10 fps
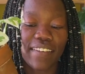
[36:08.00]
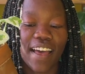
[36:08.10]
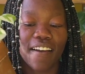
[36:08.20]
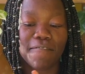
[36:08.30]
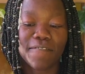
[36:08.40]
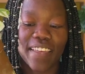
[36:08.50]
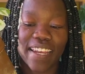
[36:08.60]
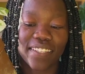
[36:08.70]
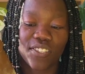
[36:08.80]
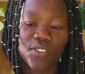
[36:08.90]
love that
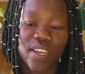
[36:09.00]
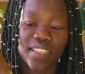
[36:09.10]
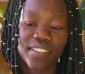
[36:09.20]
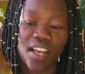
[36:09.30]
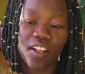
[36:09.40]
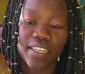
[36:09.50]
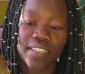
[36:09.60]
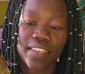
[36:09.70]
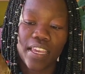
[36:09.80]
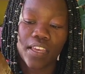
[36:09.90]
it's doing this algae
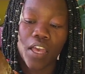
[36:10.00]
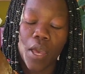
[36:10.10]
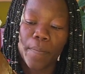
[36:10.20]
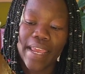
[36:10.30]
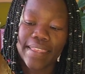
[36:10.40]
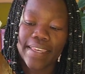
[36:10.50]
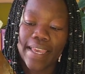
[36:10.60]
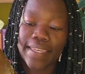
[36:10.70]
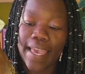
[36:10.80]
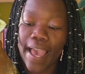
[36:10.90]
thing, but I think I
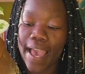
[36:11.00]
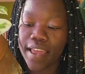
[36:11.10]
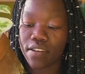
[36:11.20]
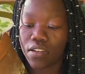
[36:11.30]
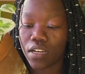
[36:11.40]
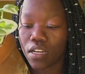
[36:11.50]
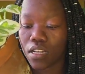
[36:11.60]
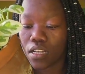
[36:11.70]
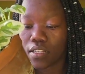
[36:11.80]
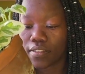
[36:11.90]
can
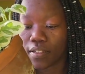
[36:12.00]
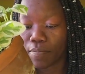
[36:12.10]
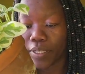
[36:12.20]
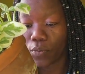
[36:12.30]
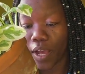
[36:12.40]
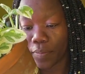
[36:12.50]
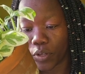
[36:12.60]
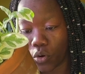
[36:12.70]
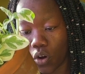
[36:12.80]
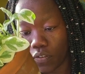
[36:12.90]
simply wipe it
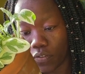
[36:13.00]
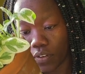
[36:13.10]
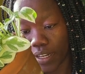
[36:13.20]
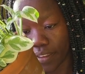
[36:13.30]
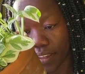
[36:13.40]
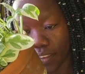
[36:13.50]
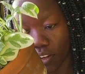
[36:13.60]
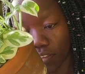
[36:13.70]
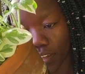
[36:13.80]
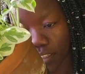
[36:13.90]
off. And I think there are
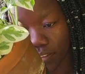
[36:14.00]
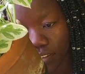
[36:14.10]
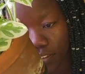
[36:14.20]
things